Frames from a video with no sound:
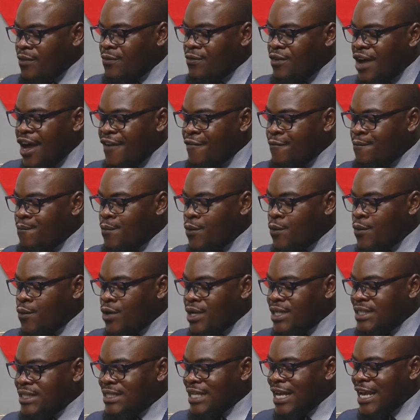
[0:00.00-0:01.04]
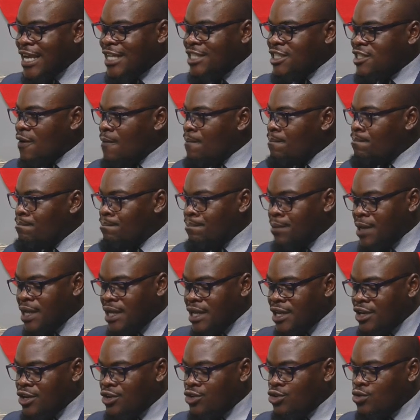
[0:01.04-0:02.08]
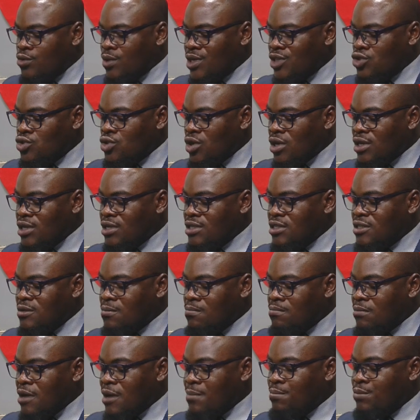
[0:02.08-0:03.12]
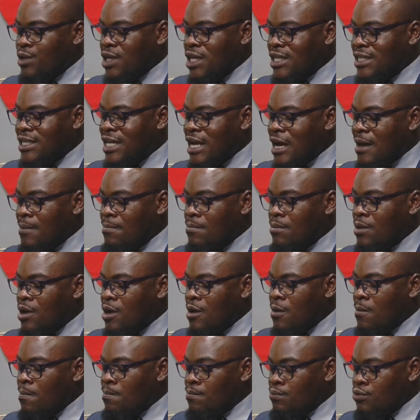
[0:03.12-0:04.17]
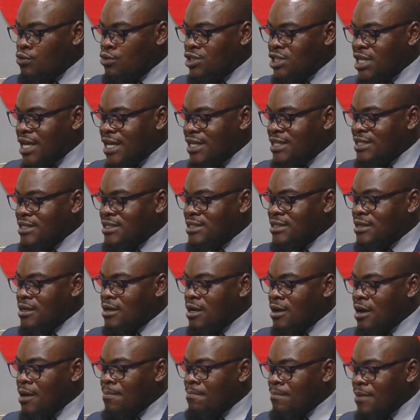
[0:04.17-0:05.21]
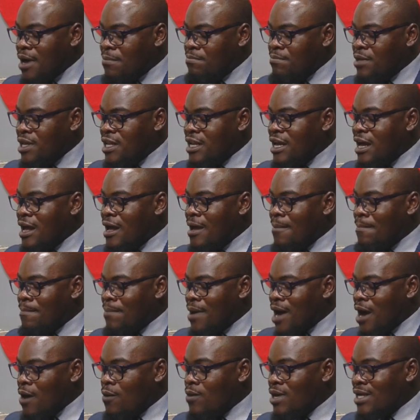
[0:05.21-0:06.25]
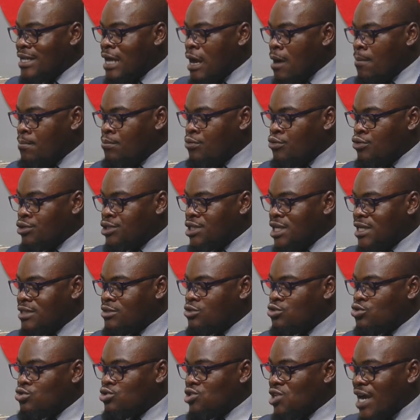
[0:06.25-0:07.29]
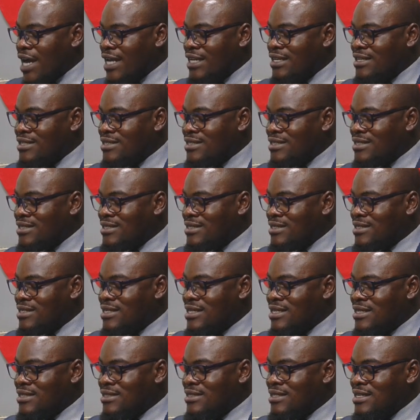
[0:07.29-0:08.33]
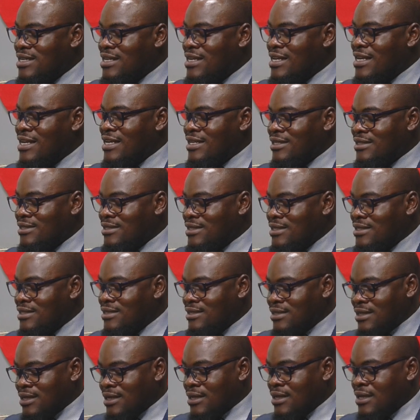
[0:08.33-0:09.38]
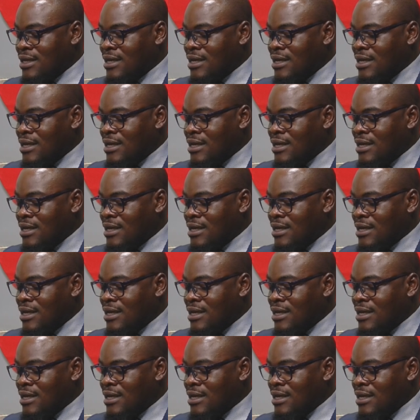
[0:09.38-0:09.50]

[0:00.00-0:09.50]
5.8 billion US dollars Mambila Dam project, uh, Mambila power down project to China's CCECC.